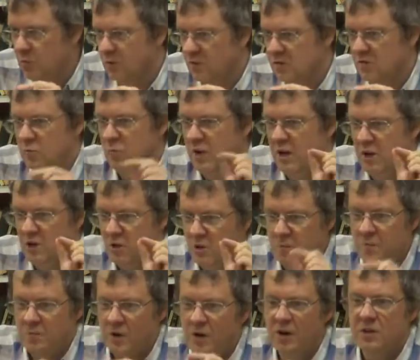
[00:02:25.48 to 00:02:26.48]
goods, where
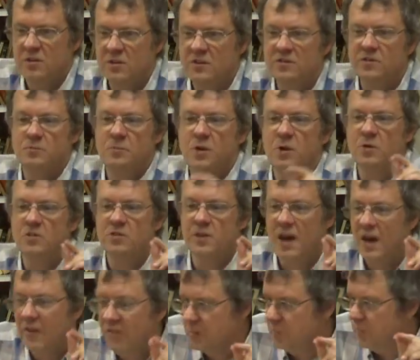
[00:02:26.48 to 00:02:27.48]
you buy this because
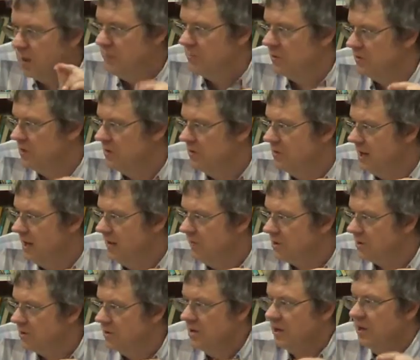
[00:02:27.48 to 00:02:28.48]
other people don't have
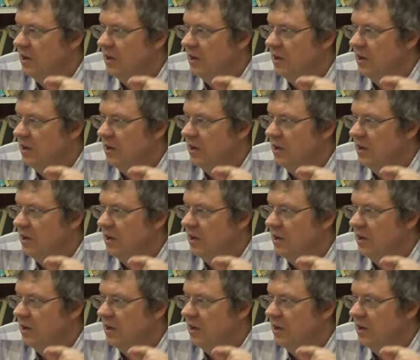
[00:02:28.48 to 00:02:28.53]
it.